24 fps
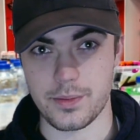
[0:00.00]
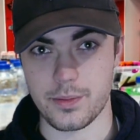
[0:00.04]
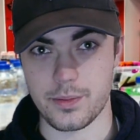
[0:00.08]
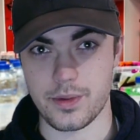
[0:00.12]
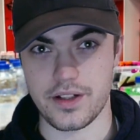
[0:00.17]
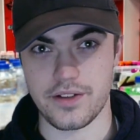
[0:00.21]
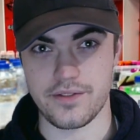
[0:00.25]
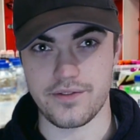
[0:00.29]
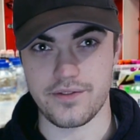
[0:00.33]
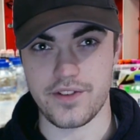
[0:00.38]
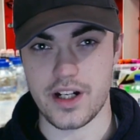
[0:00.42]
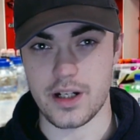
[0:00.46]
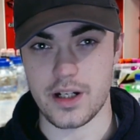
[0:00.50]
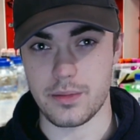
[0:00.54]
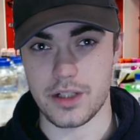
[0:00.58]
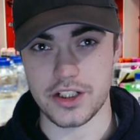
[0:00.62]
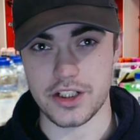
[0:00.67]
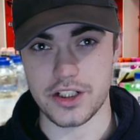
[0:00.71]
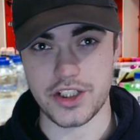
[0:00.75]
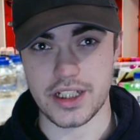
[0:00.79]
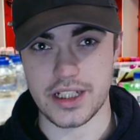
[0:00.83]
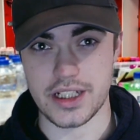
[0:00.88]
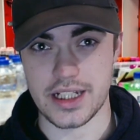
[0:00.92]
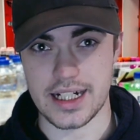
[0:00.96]
We're very
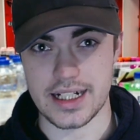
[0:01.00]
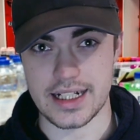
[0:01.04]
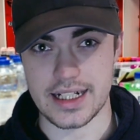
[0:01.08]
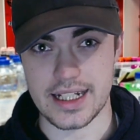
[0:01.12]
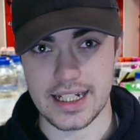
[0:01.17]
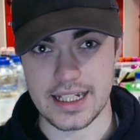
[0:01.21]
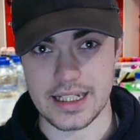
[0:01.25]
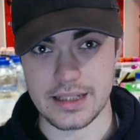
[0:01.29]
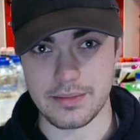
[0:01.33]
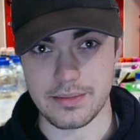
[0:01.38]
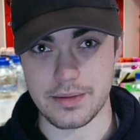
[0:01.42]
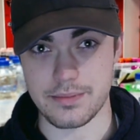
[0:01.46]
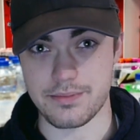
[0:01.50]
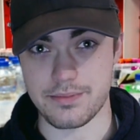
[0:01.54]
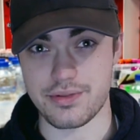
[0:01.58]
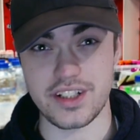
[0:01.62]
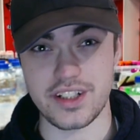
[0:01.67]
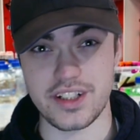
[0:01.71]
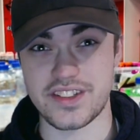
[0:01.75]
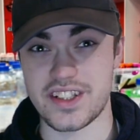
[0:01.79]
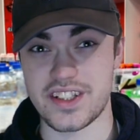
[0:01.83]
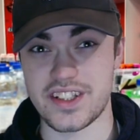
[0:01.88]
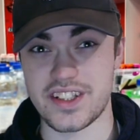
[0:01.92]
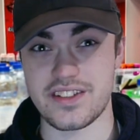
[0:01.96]
much in that game. And
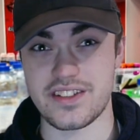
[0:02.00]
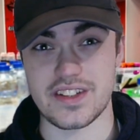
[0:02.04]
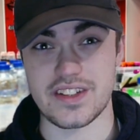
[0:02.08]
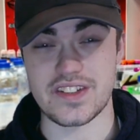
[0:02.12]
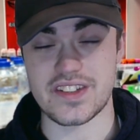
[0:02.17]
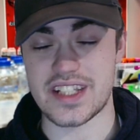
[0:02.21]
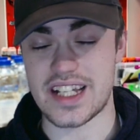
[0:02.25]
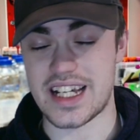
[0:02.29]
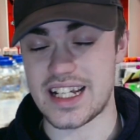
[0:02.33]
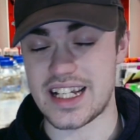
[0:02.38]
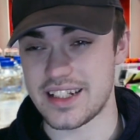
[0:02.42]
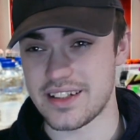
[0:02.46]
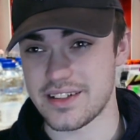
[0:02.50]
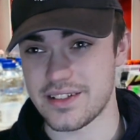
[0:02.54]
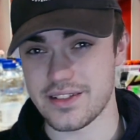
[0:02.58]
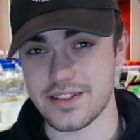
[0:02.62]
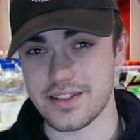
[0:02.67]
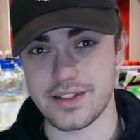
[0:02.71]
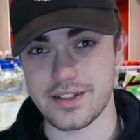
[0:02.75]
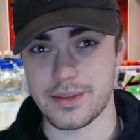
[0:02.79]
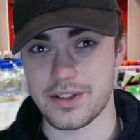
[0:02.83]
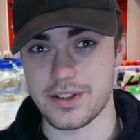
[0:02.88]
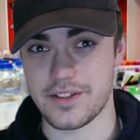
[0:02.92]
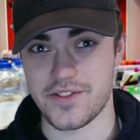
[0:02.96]
pre-season's telling,
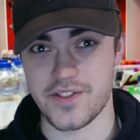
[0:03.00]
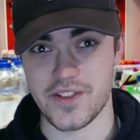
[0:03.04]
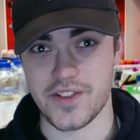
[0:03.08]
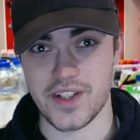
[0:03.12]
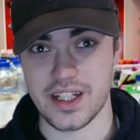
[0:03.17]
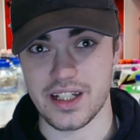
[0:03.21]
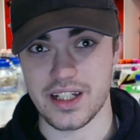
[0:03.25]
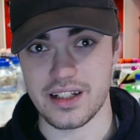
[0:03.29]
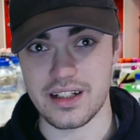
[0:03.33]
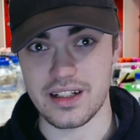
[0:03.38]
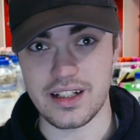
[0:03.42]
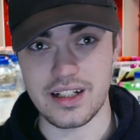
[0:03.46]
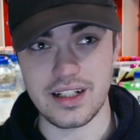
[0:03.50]
to be fair.